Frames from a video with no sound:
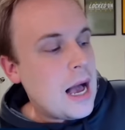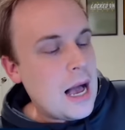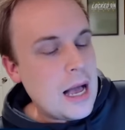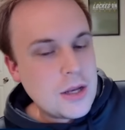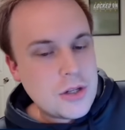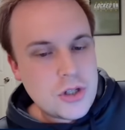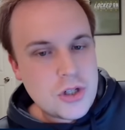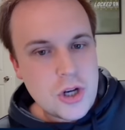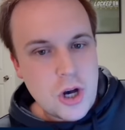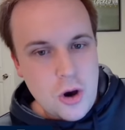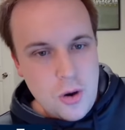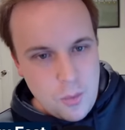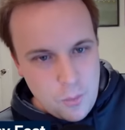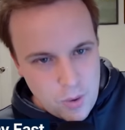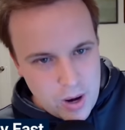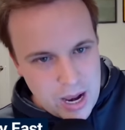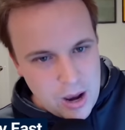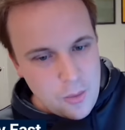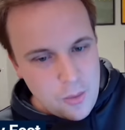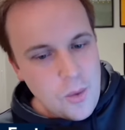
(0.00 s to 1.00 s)
So
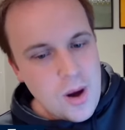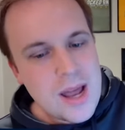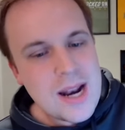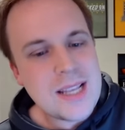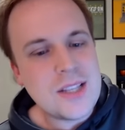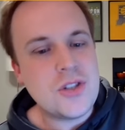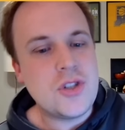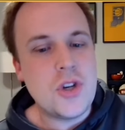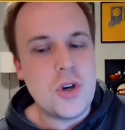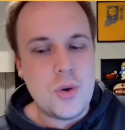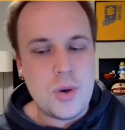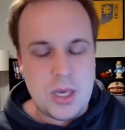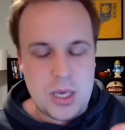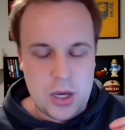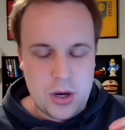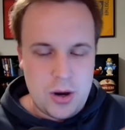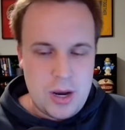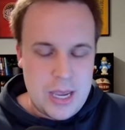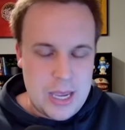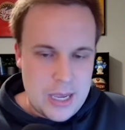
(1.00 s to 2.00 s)
what I want to do
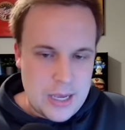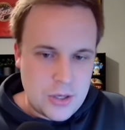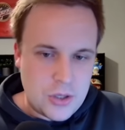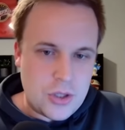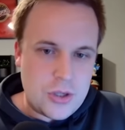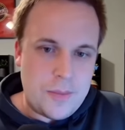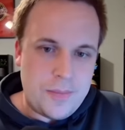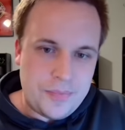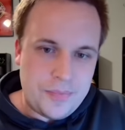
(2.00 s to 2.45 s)
here is,